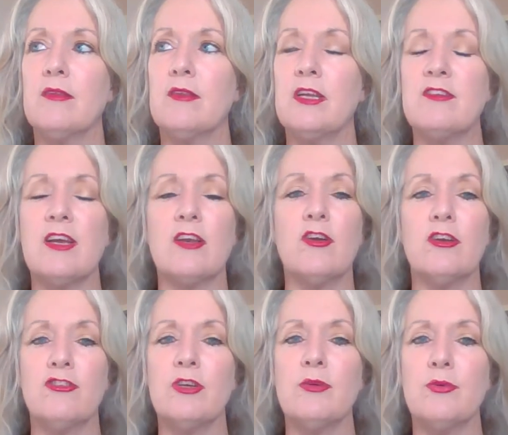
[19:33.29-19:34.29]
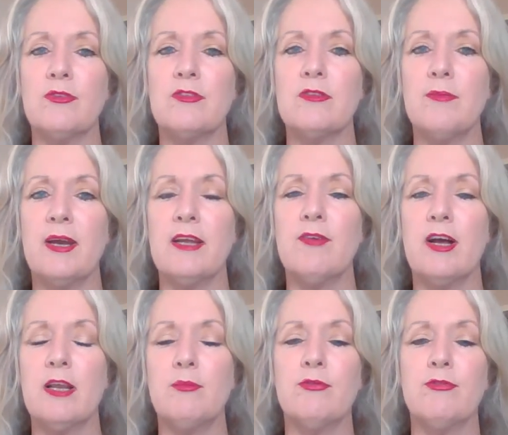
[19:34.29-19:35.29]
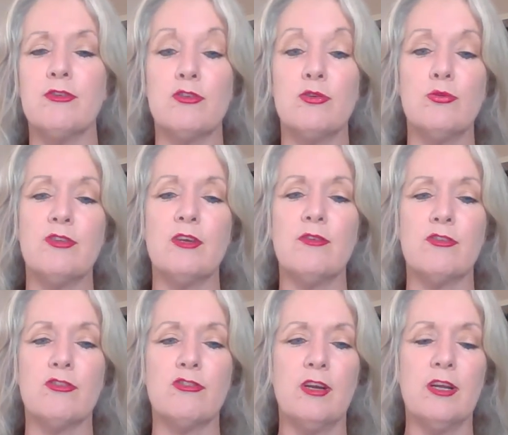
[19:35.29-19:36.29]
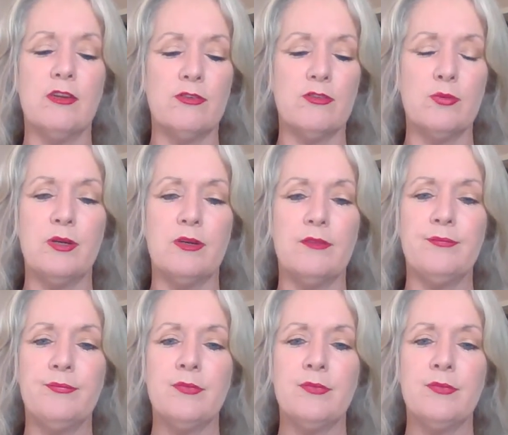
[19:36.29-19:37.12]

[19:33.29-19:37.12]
the technology was made available for schools here in Australia as well.